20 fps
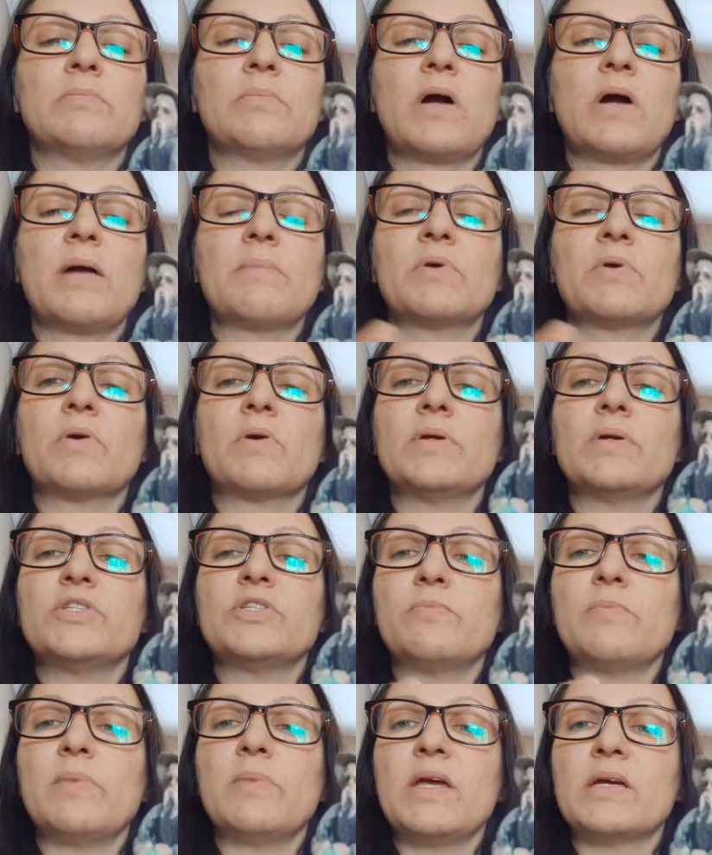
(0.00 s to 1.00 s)
I'm going
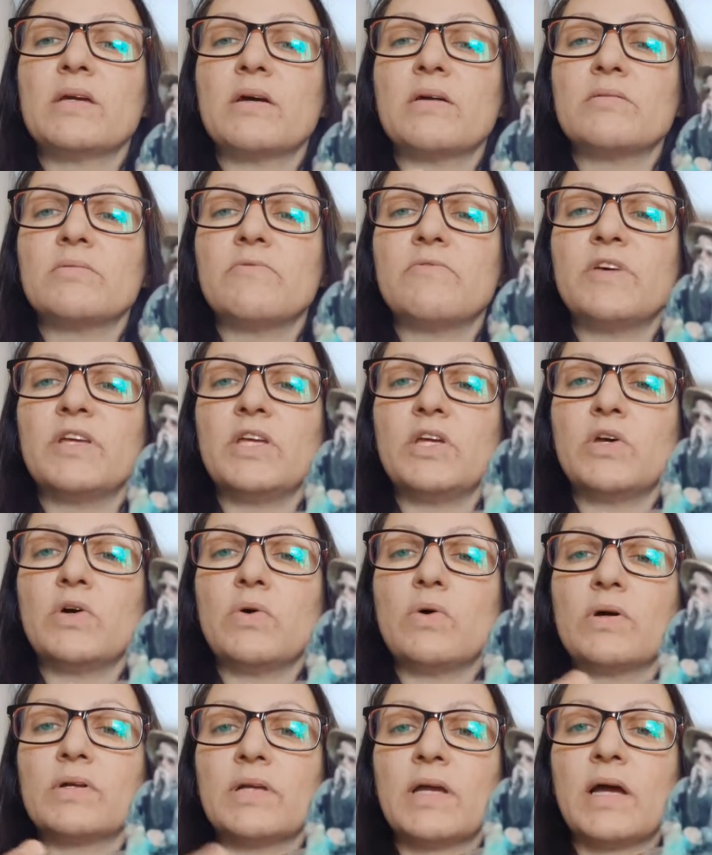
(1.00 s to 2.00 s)
to make a
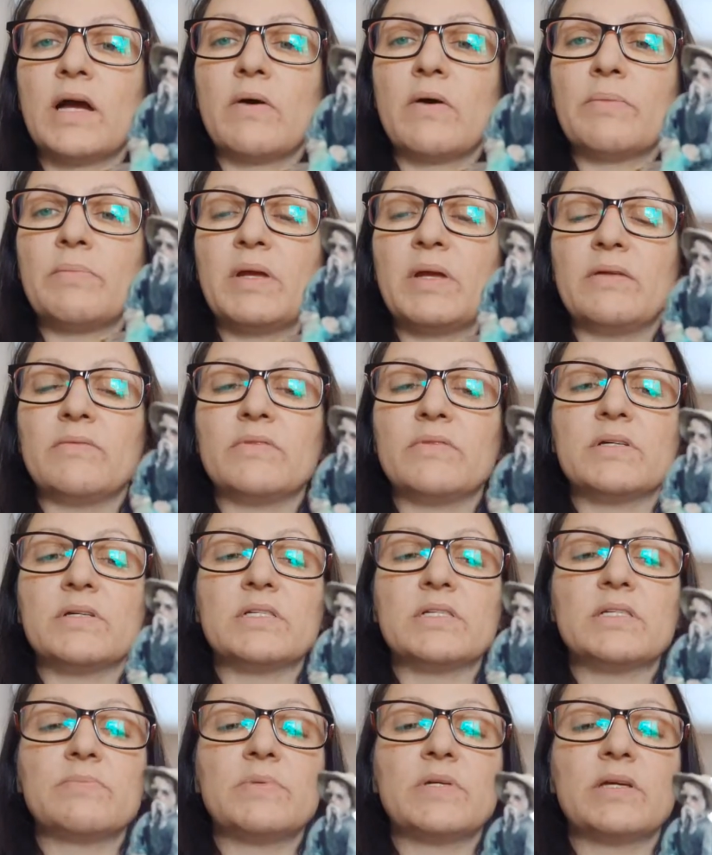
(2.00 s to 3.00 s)
video on how I made
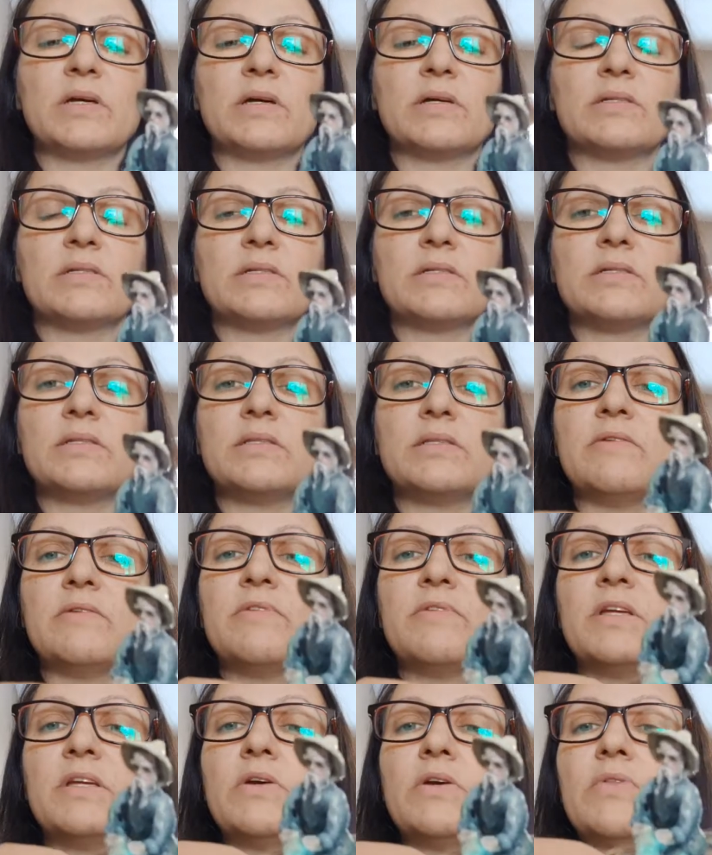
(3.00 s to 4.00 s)
this because the
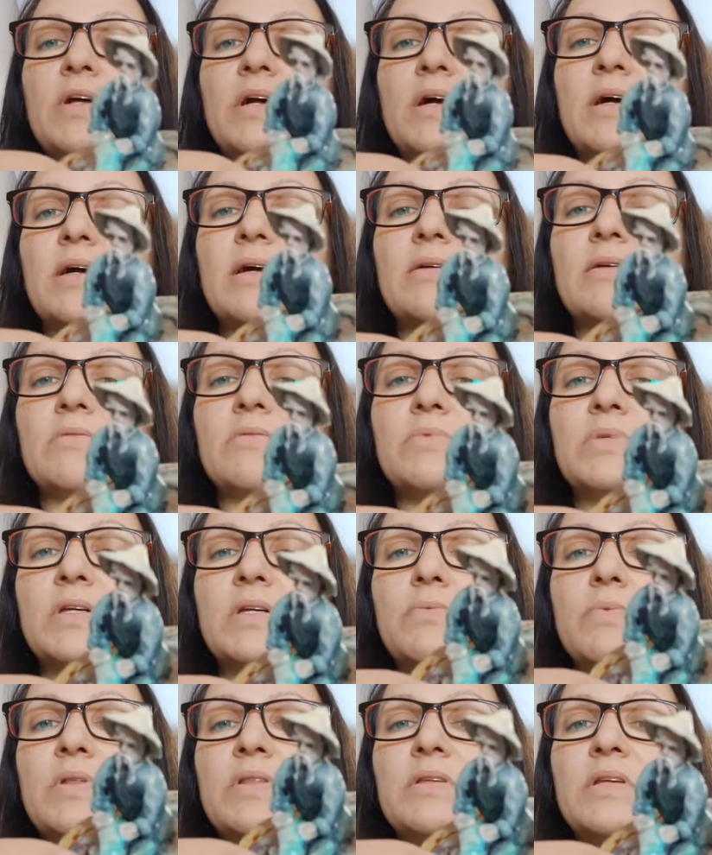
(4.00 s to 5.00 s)
video that I
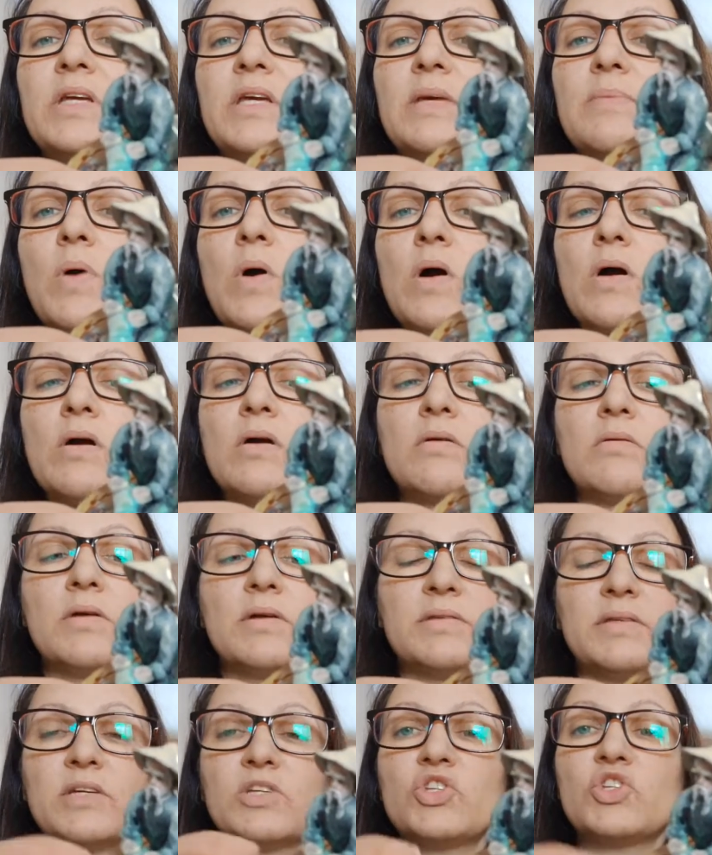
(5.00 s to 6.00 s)
did with Nicky Parr,
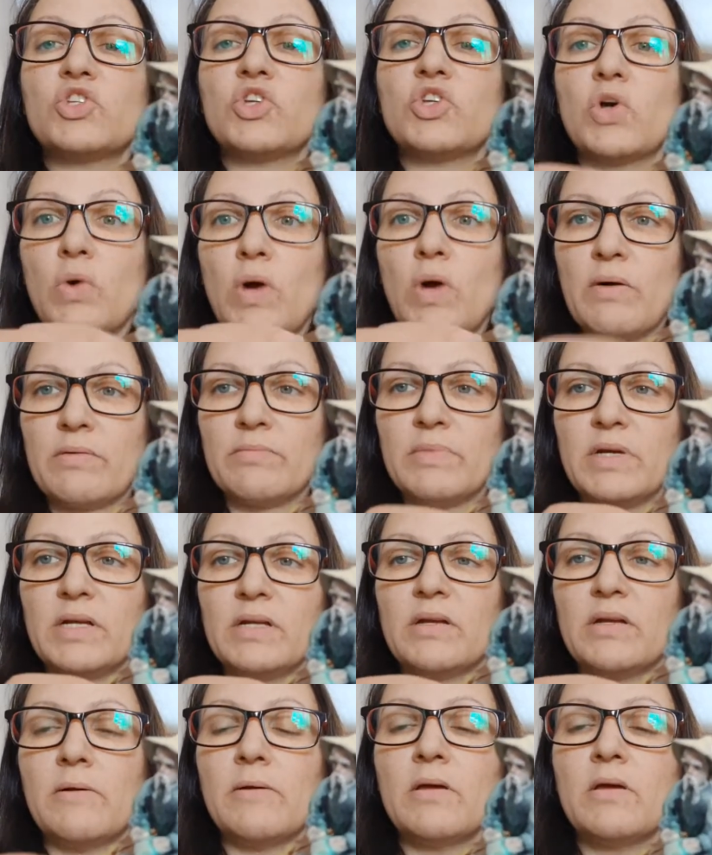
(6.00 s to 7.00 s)
it does show how I
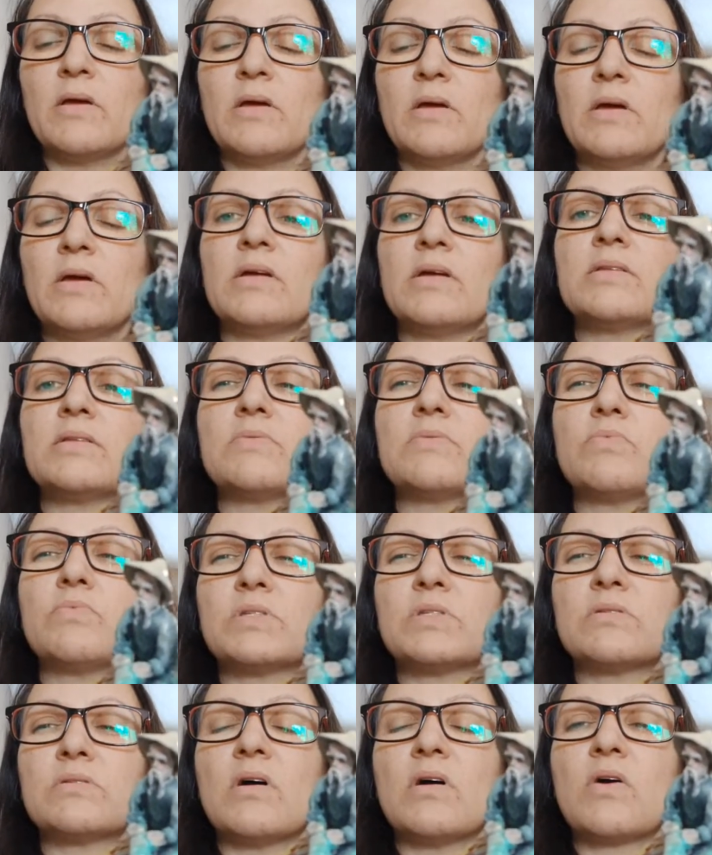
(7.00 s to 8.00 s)
made it. It
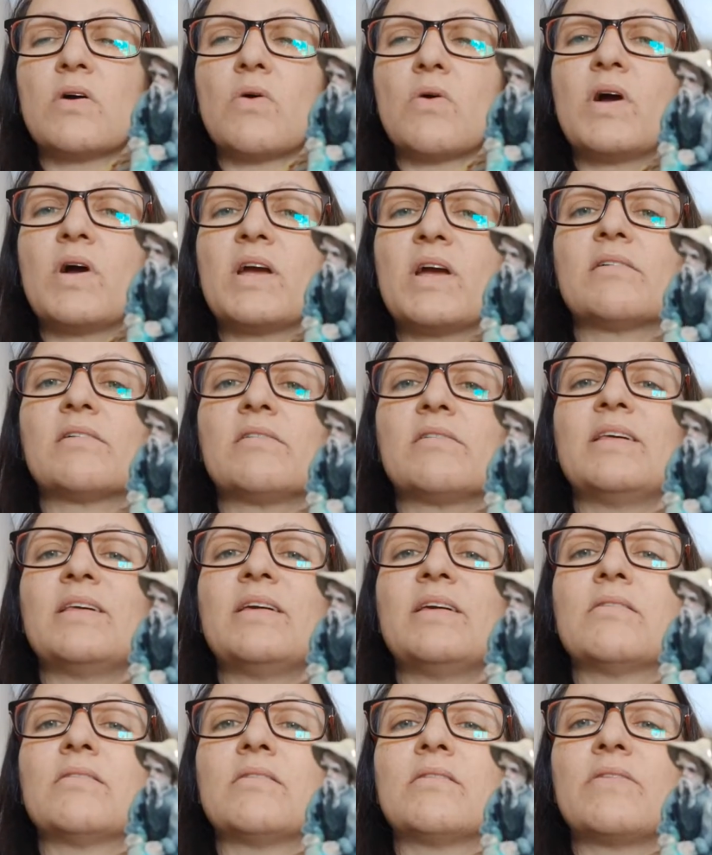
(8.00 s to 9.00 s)
was not quite
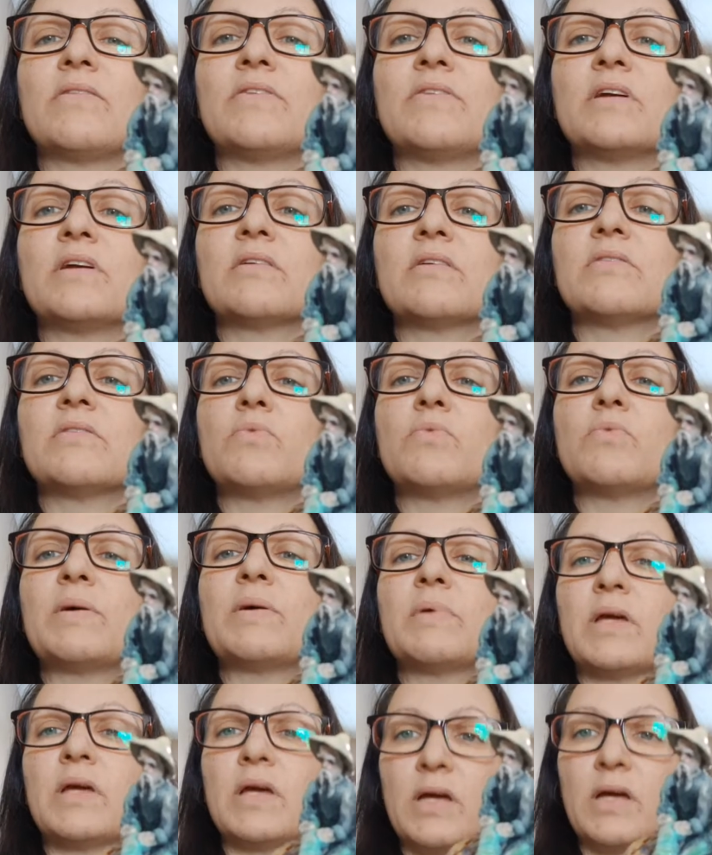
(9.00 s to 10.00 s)
clear. I think the
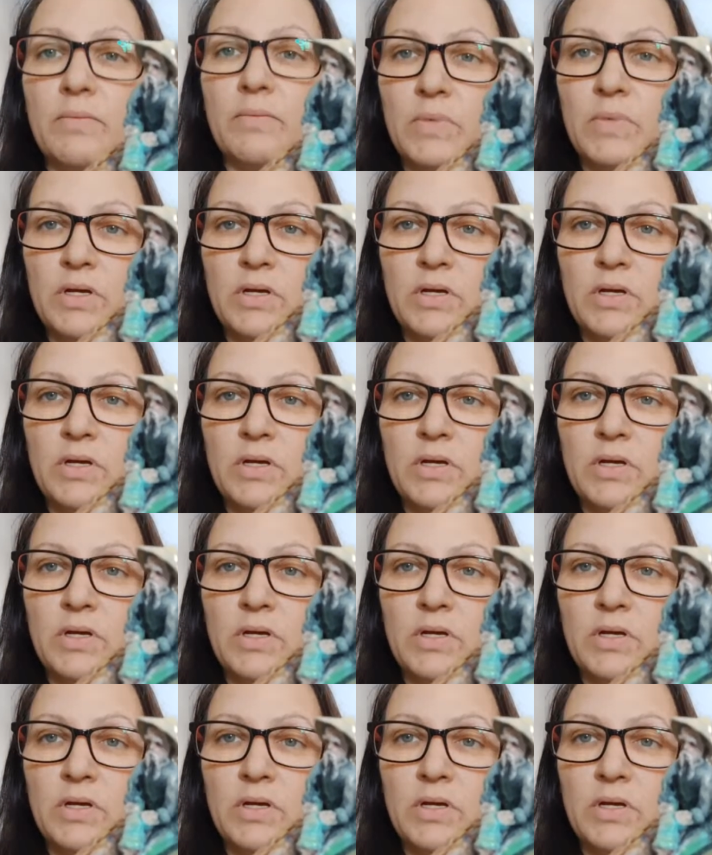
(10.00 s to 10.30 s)
webcam